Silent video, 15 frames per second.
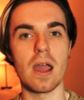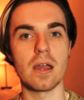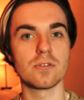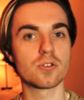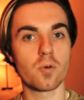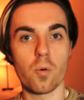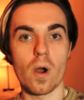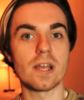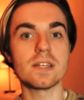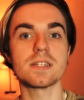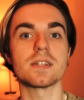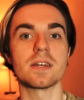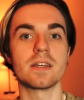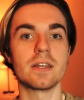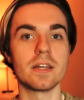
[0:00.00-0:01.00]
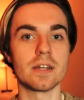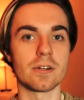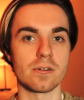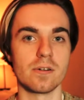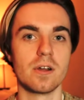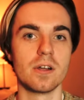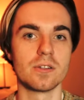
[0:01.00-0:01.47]
twice a
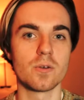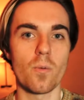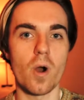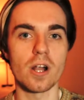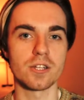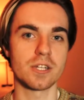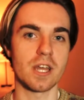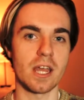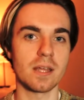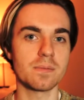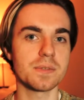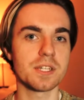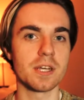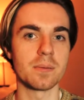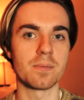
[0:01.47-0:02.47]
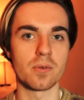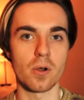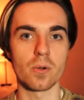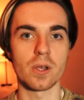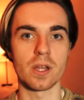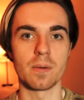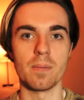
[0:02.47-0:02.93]
year to watch games get
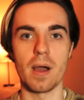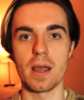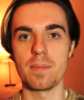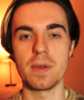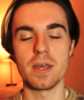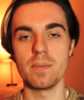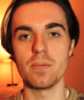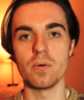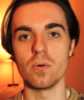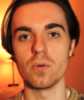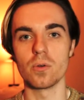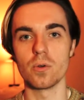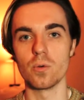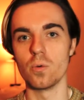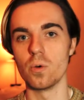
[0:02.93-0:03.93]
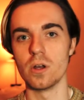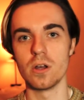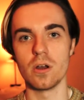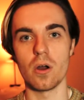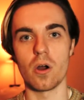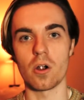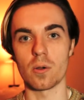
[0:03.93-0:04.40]
broken by people who
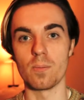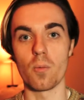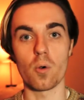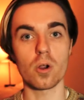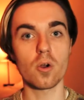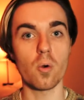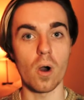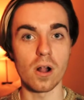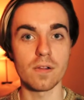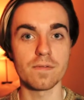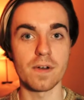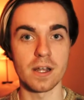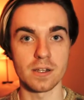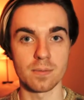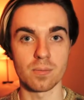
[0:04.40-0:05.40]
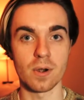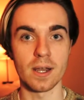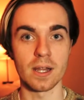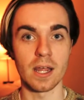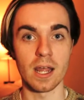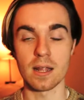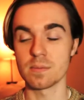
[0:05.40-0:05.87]
are more qualified to
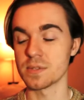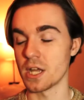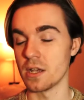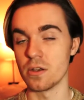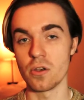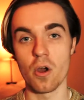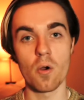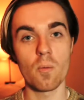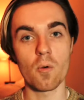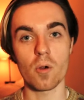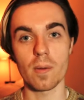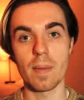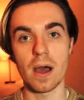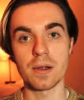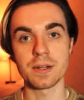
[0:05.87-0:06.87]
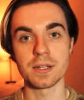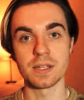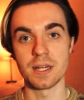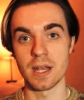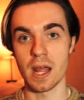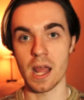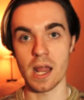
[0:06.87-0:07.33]
break games and know more about it
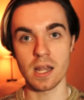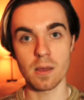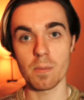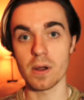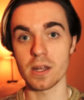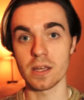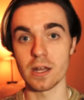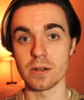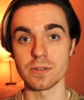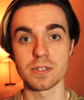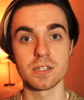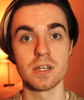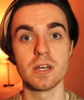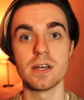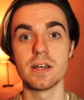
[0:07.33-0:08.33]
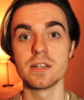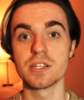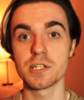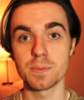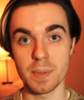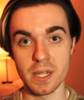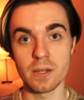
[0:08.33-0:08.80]
than anybody else.
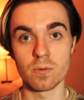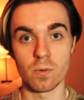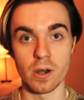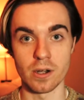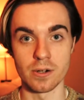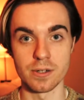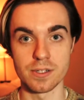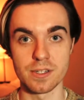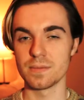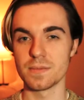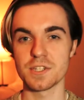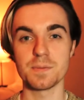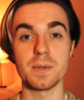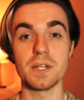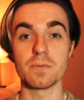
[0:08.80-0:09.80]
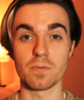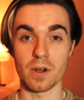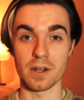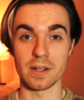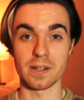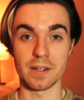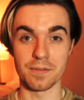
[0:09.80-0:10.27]
Speedrunners.
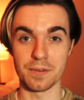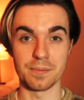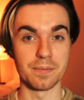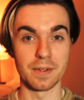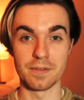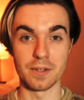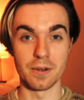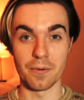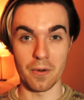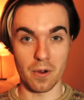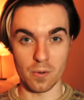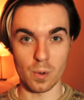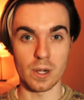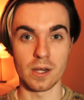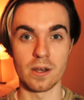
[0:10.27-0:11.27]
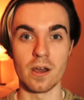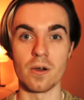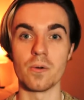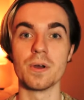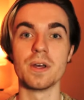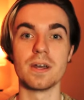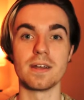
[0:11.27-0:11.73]
Speedrunning, if you don't already
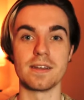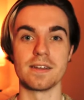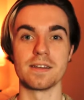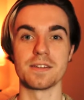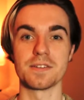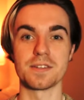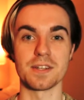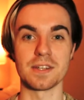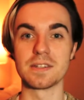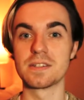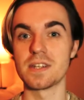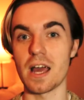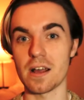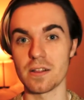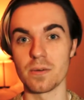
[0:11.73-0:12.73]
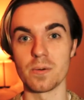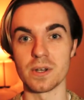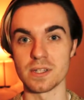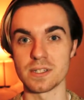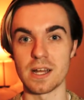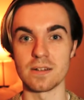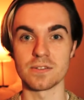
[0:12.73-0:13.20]
know, is exactly what
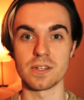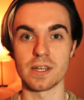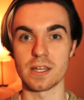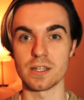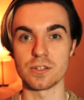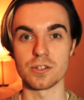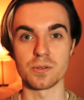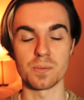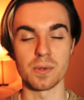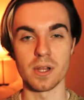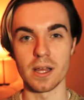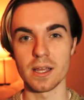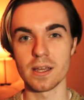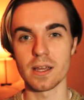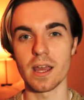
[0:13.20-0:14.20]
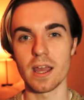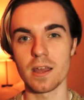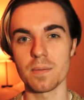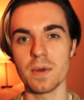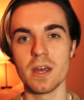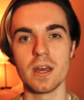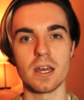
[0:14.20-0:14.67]
it sounds like. It's just playing a
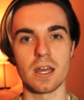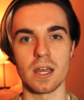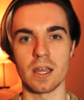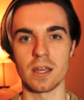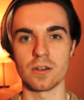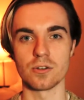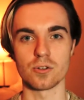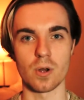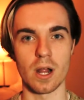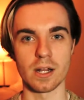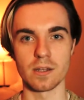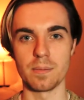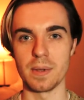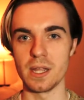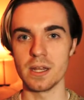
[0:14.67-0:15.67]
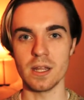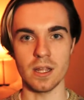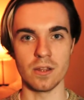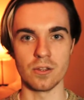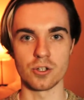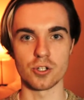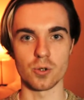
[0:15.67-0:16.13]
game and trying to beat it
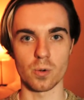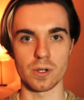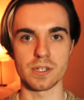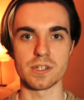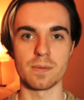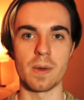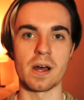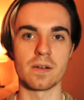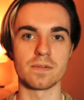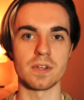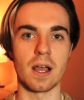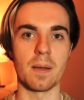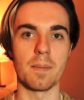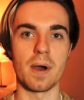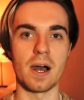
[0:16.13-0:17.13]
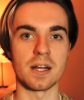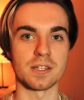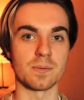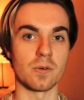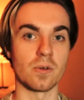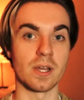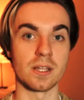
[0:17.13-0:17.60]
in the shortest amount of time
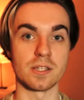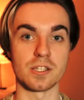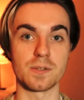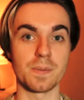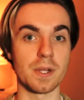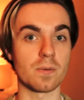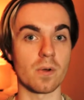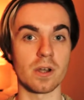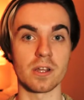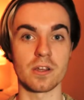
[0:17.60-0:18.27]
possible. And the speedrunning